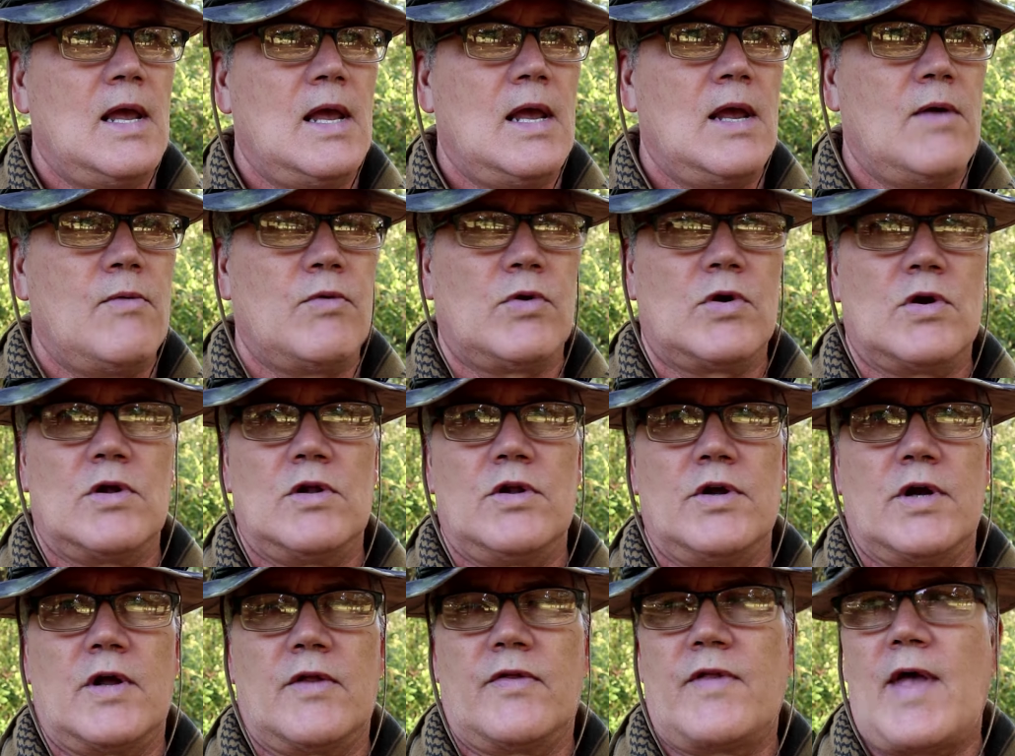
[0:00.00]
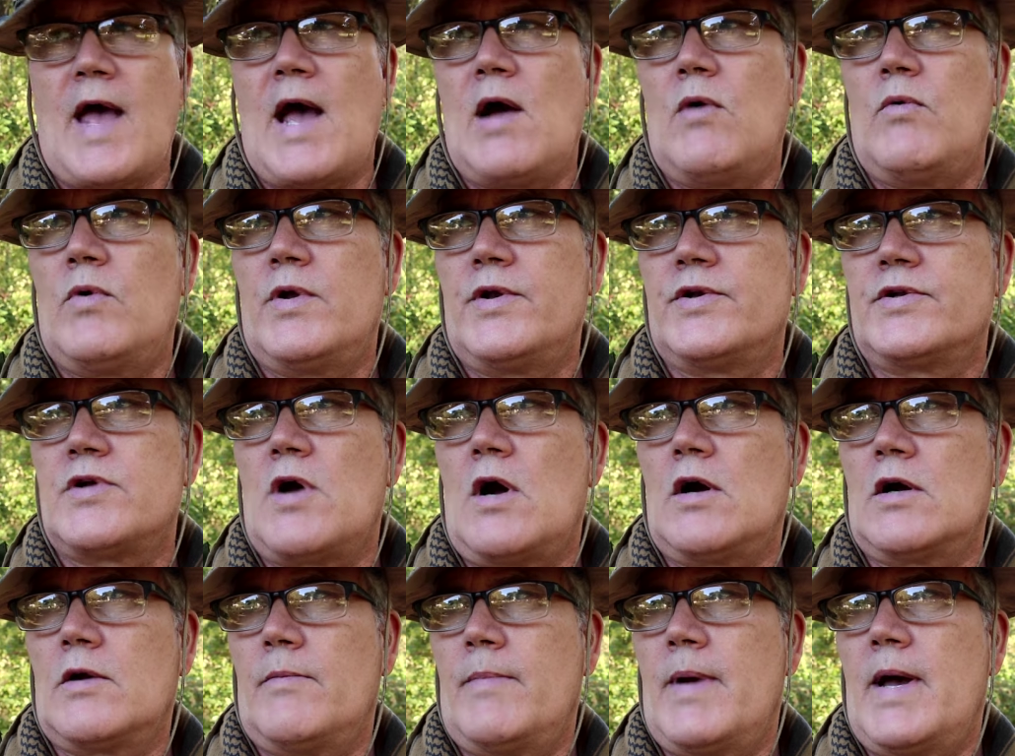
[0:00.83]
We're going to look at that one,
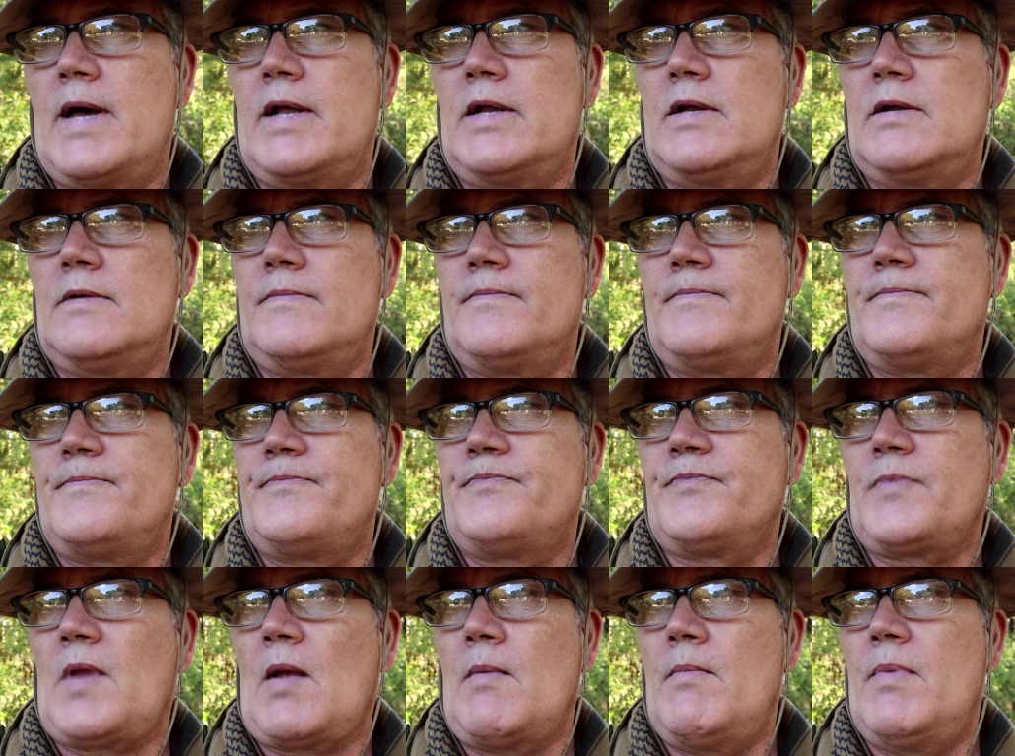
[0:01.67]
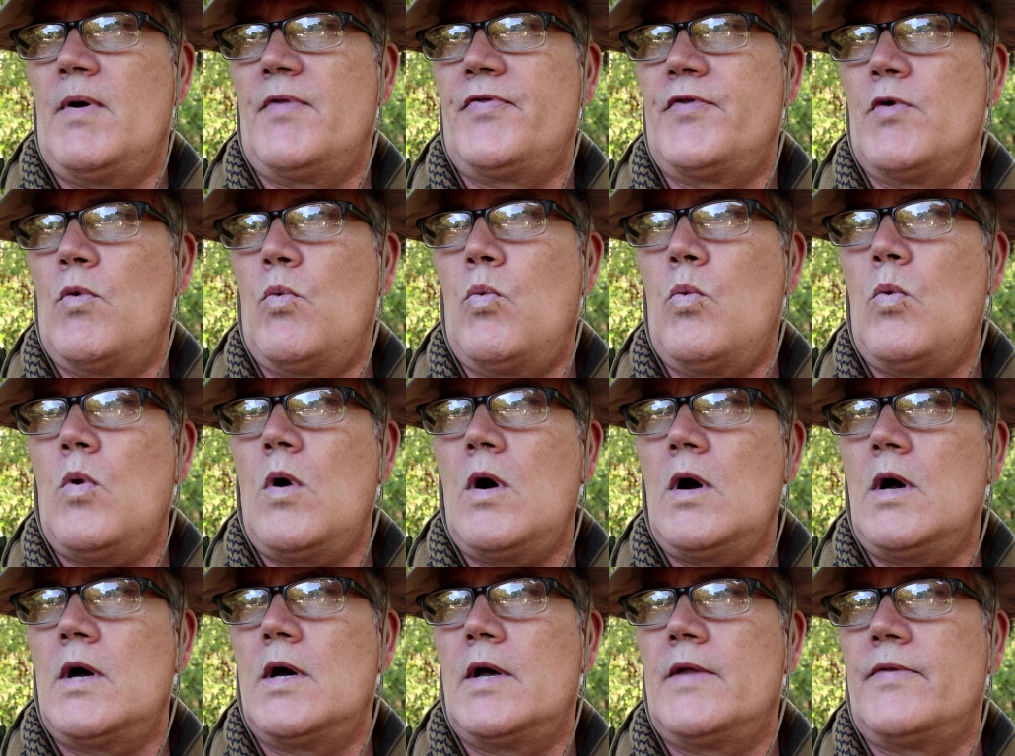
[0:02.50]
talk about it but the
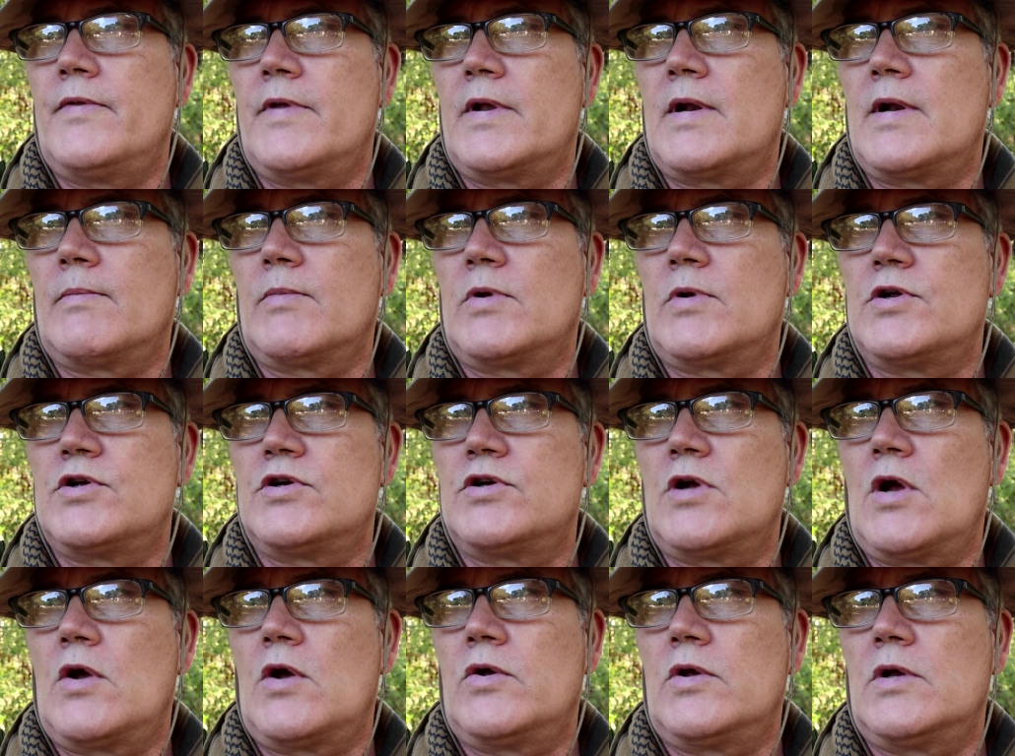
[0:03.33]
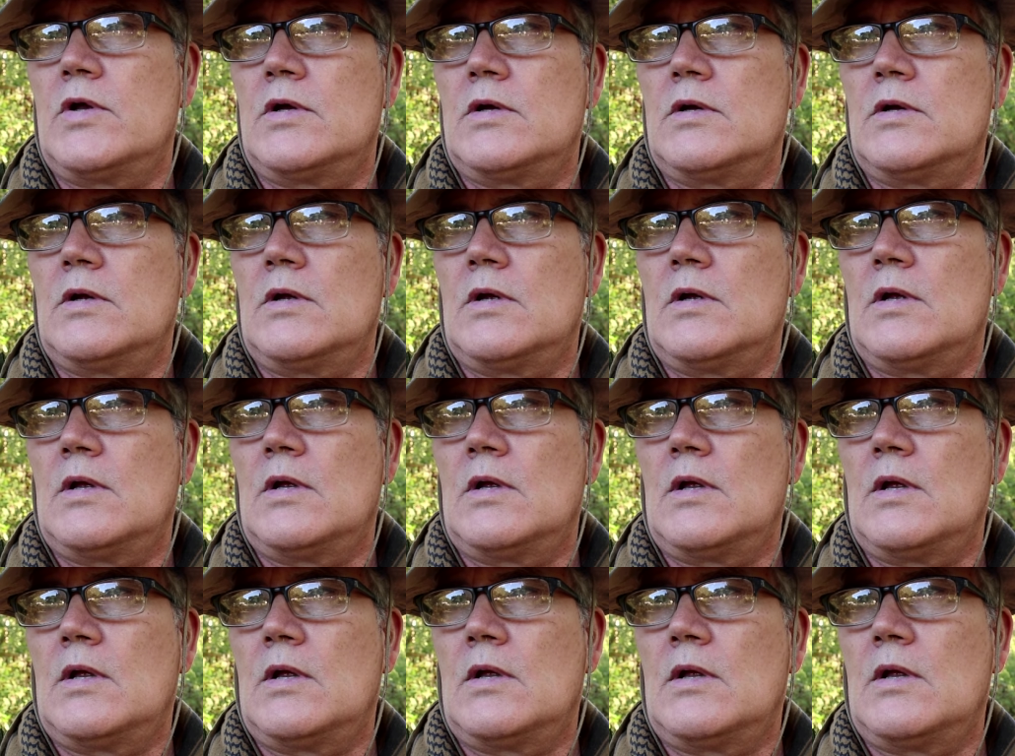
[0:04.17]
one that I'm going to show you,
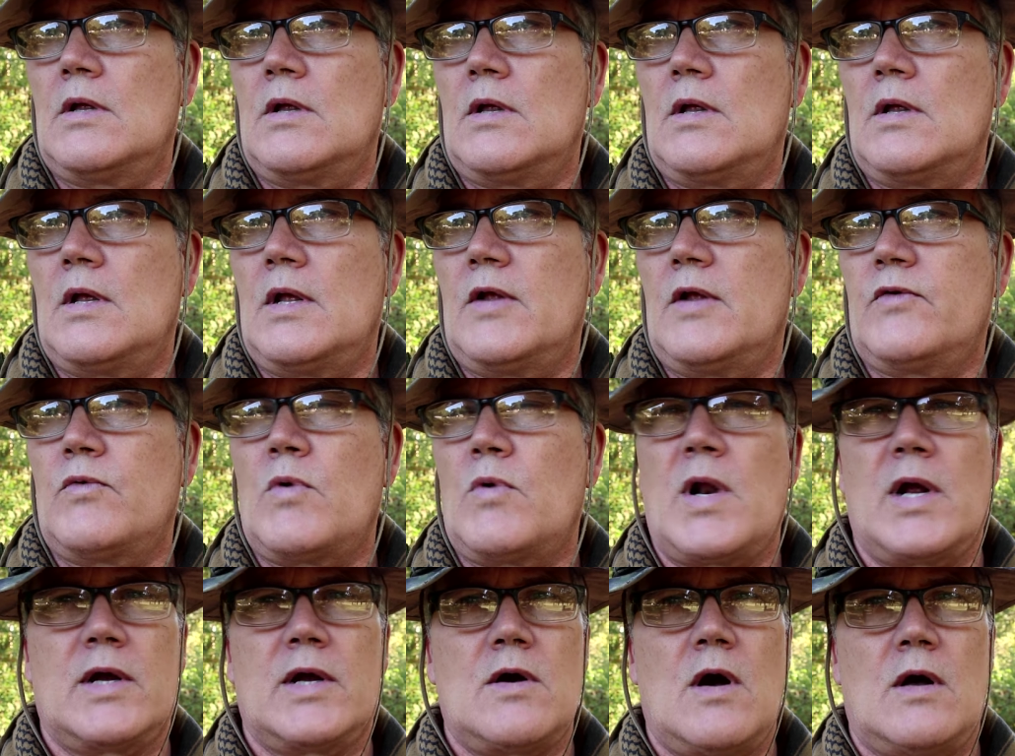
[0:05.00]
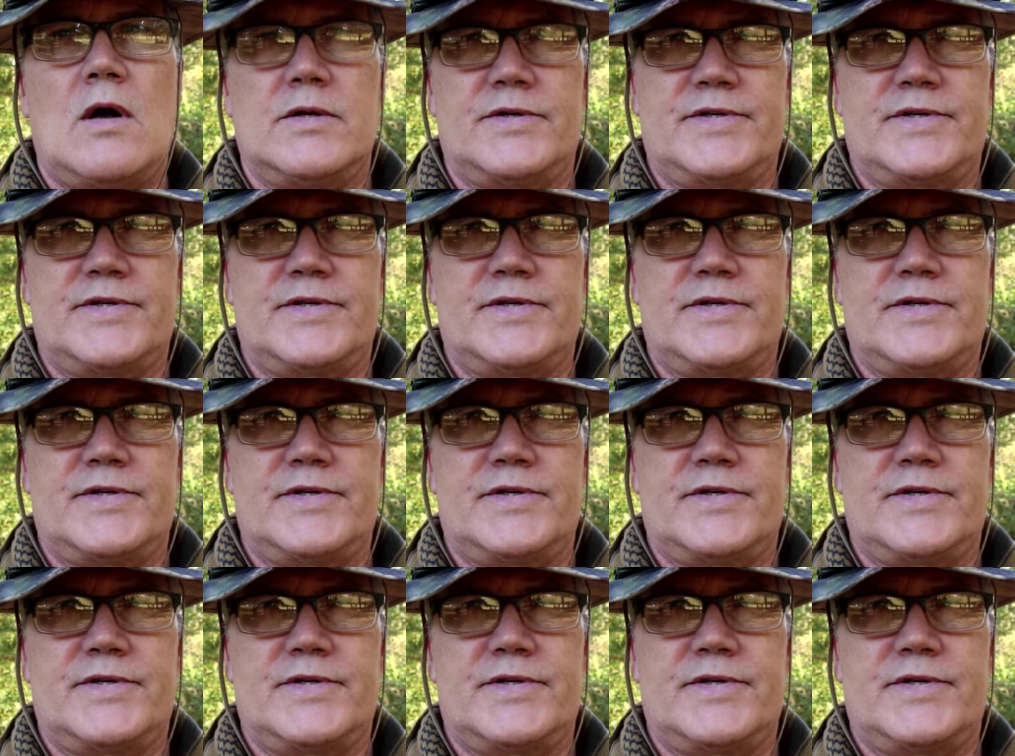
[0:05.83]
it's what I call a